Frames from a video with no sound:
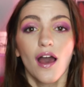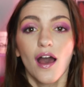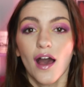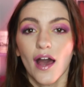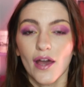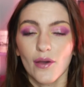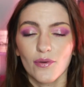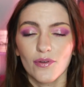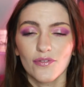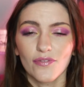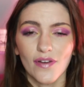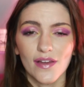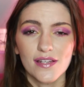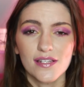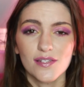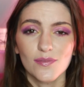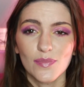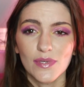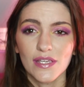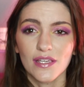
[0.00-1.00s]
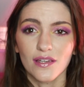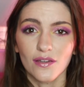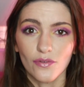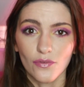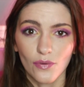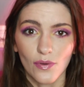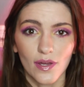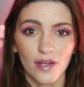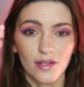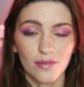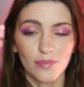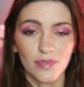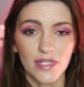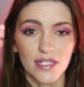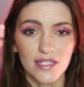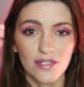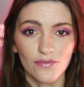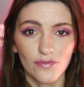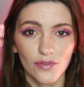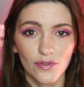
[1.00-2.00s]
I would find to be incredibly
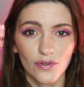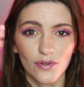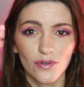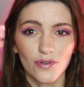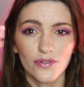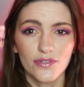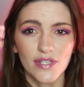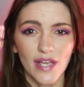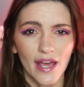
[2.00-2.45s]
difficult.